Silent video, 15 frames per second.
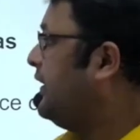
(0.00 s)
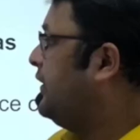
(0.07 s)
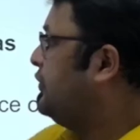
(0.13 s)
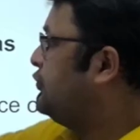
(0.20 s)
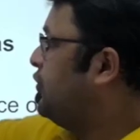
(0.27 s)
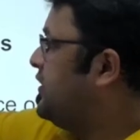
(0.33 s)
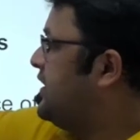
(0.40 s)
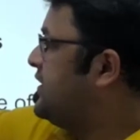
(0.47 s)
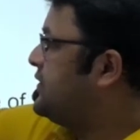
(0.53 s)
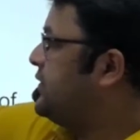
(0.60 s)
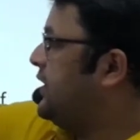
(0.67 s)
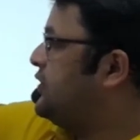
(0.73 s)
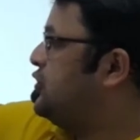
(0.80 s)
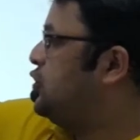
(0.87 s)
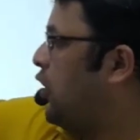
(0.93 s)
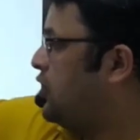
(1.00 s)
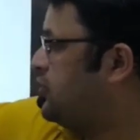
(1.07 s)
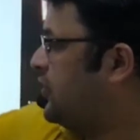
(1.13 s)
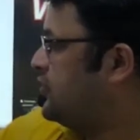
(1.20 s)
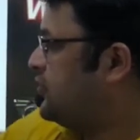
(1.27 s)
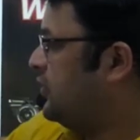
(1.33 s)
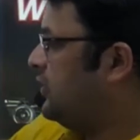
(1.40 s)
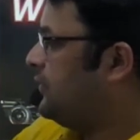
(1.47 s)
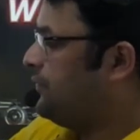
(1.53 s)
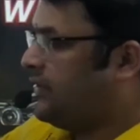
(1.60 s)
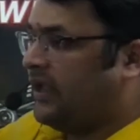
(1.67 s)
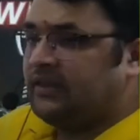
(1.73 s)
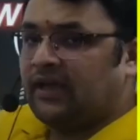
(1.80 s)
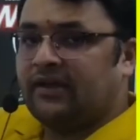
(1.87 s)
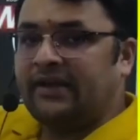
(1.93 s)
So this is George Russell
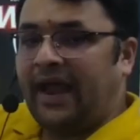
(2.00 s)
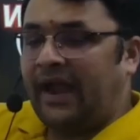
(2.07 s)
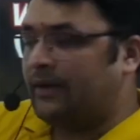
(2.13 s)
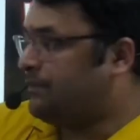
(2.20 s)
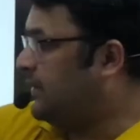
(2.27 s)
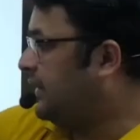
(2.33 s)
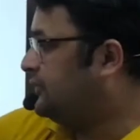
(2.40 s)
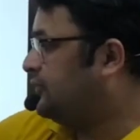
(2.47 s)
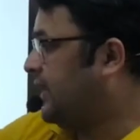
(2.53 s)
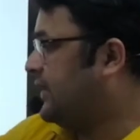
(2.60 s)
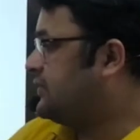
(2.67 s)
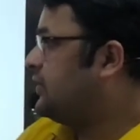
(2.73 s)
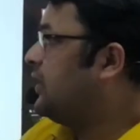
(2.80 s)
in the Grand Prix race.